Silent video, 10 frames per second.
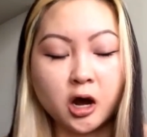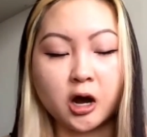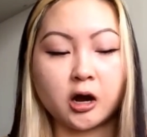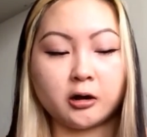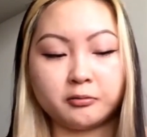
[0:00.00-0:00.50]

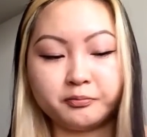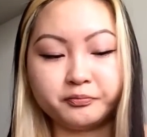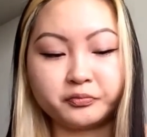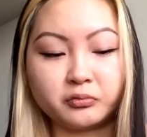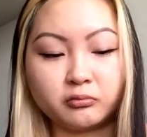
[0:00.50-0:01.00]
um,
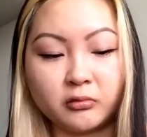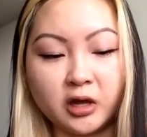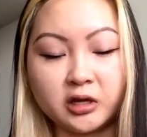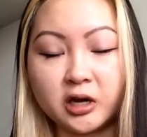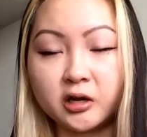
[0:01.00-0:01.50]

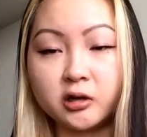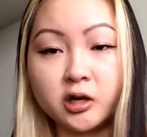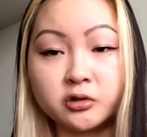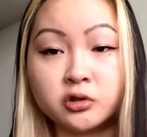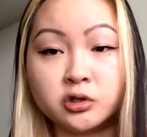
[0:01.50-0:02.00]
a, a,
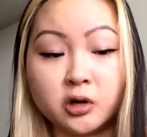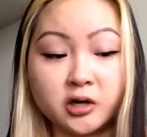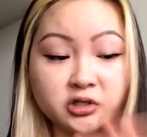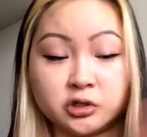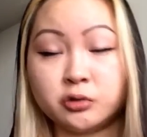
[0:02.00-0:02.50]
a, new
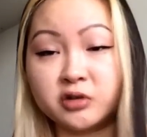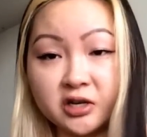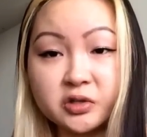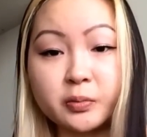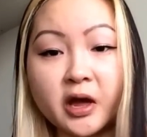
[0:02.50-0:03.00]
a new
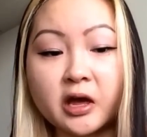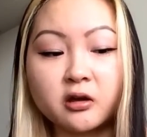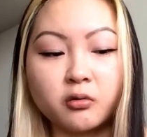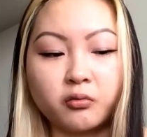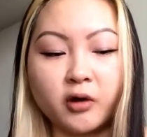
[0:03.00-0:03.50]
dust bag
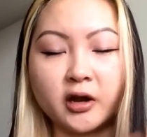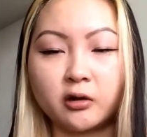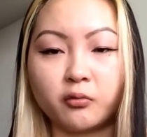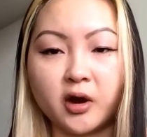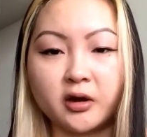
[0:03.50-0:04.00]
when
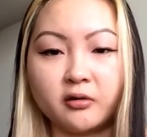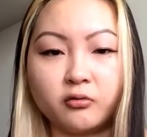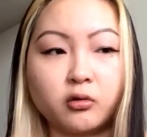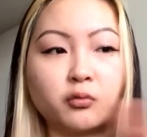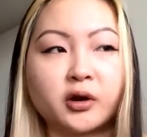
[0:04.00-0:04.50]
it went in
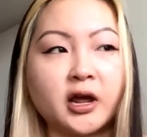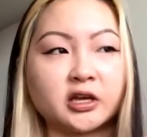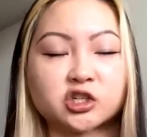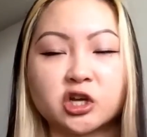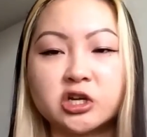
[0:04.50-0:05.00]
or when I
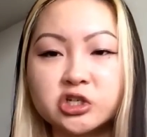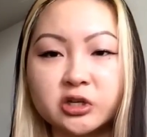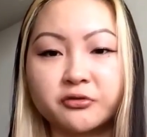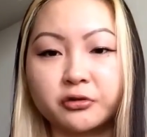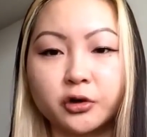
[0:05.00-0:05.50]
exchanged
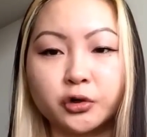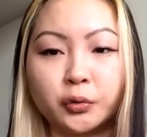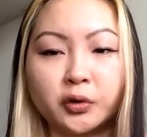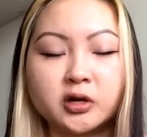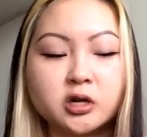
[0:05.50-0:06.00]
it for a
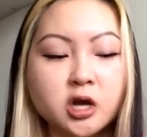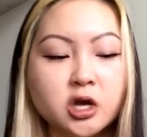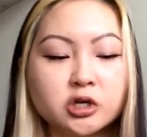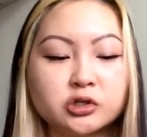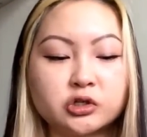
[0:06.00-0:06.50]
new one.
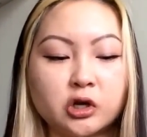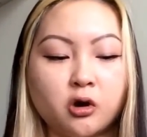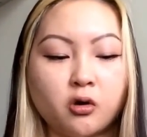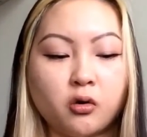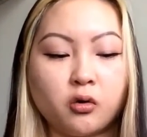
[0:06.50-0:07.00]

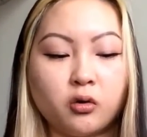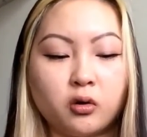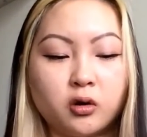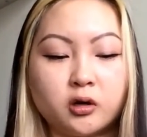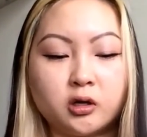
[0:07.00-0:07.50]
So
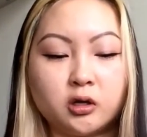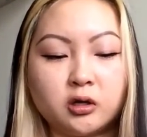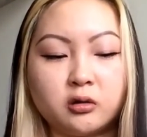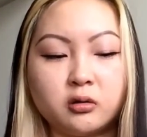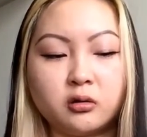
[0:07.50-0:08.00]

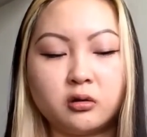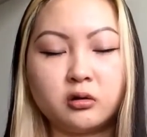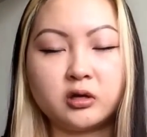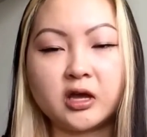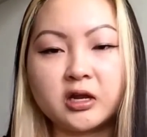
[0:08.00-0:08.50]

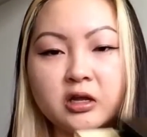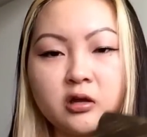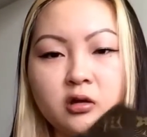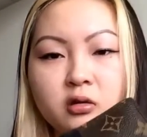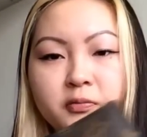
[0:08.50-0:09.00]
getting